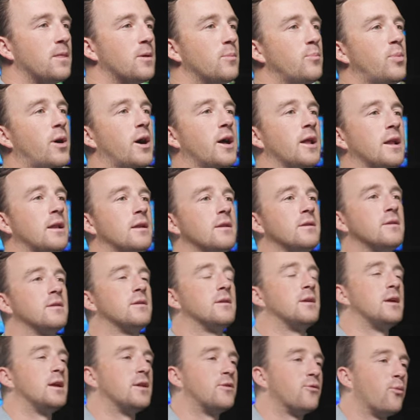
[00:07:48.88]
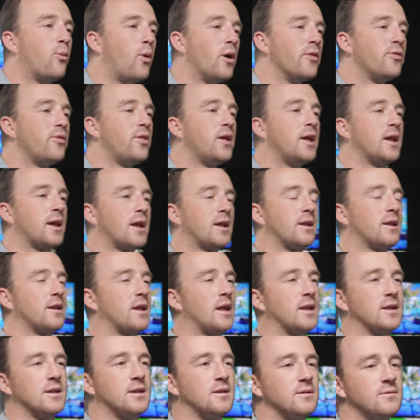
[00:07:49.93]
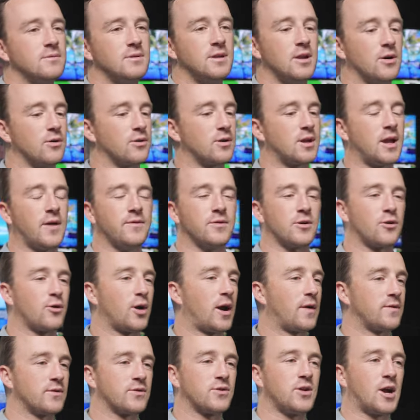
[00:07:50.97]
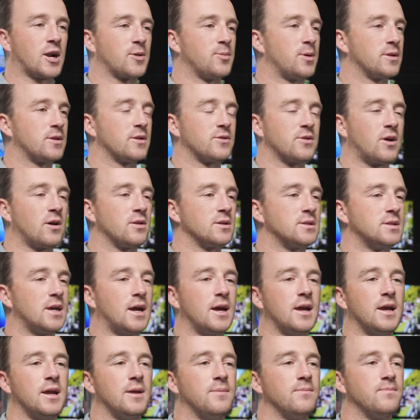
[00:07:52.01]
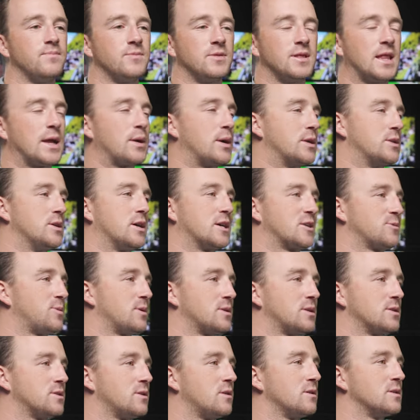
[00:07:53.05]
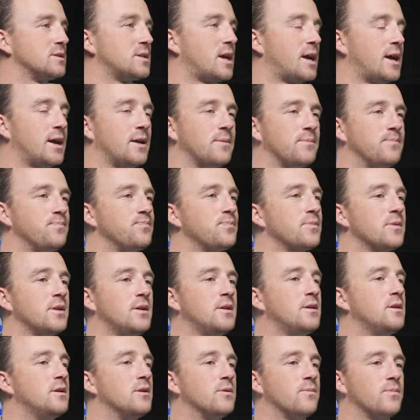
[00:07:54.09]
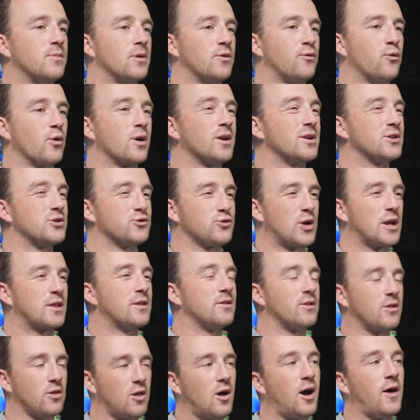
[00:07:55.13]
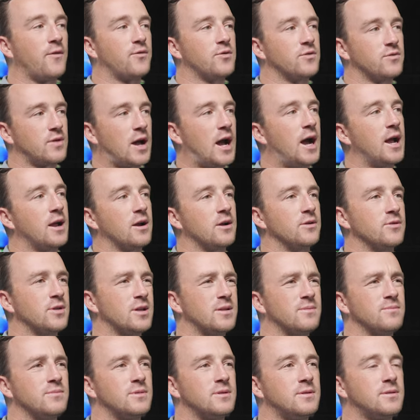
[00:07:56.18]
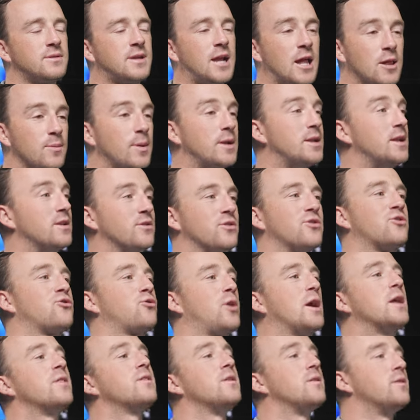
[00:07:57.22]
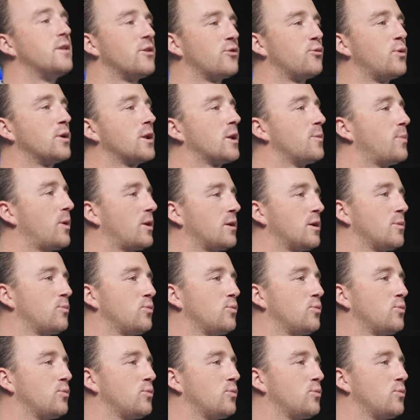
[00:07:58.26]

but it's one thing, and, and you know, Kevin Kraft has talked about this all the time. Larry talks about this all the time. If we're going to strengthen the lofts as irons, and TaylorMade didn't strengthen this one compared to